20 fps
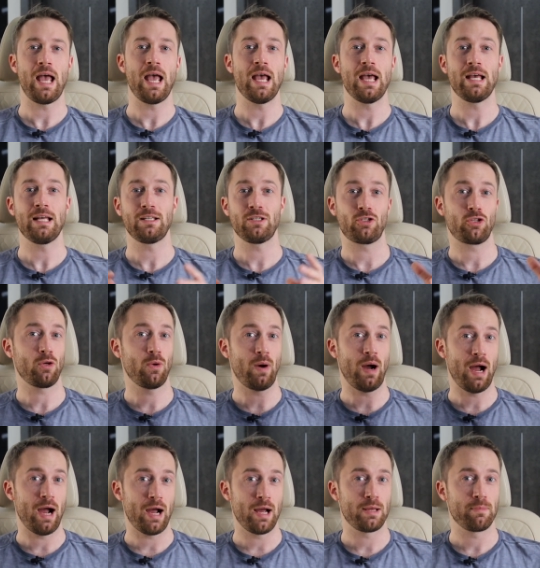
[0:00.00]
and so
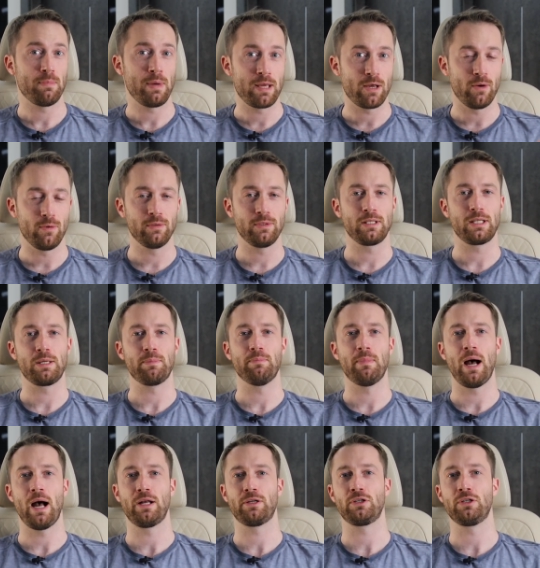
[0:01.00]
I may only
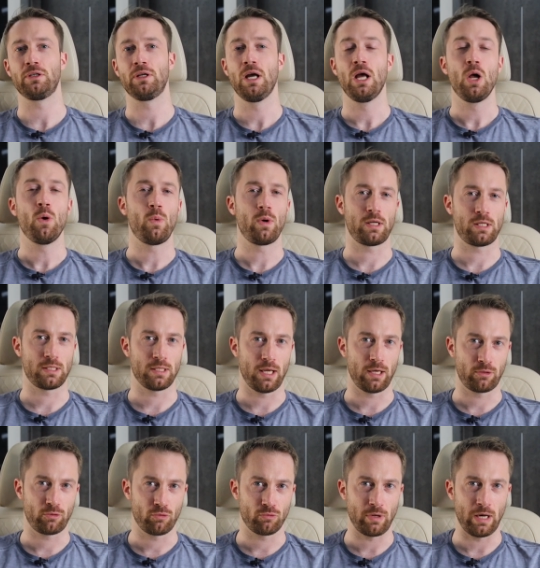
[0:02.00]
imagine what it's
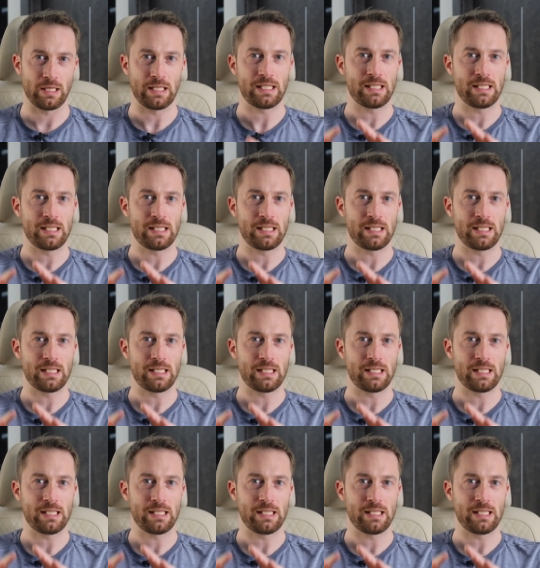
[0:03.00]
like to ride.